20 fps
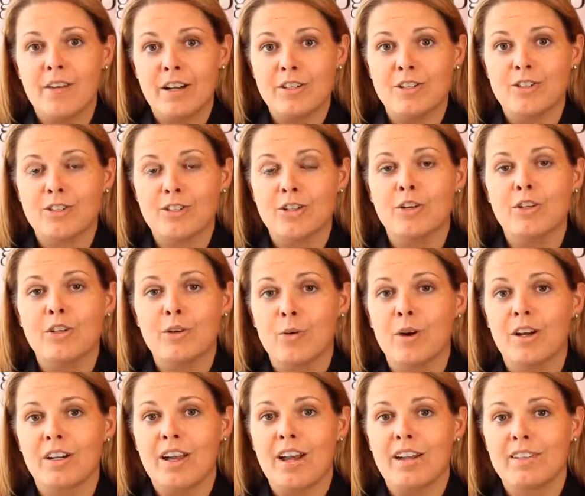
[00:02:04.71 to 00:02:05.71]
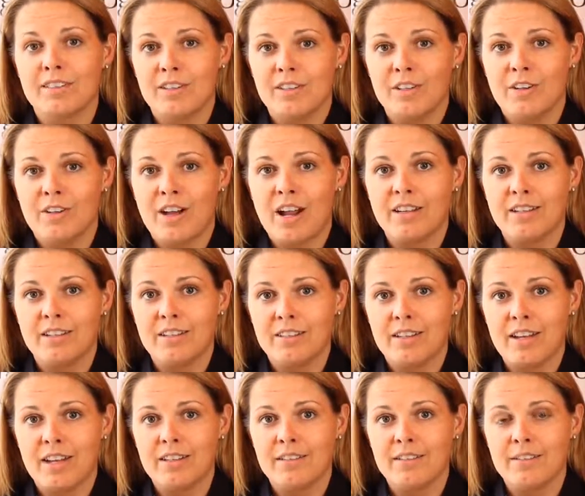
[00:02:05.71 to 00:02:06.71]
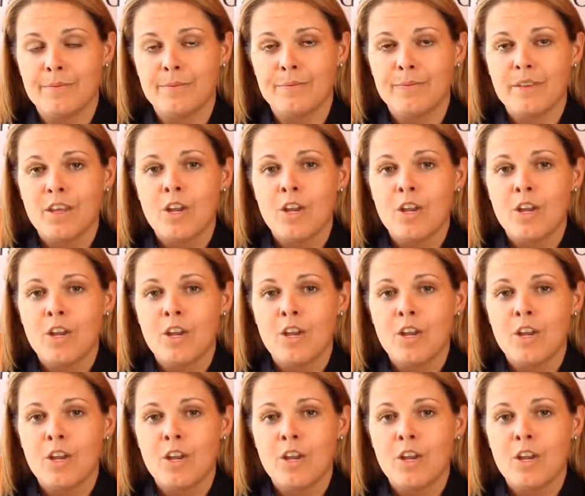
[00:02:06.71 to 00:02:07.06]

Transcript: registered and organized in the United States.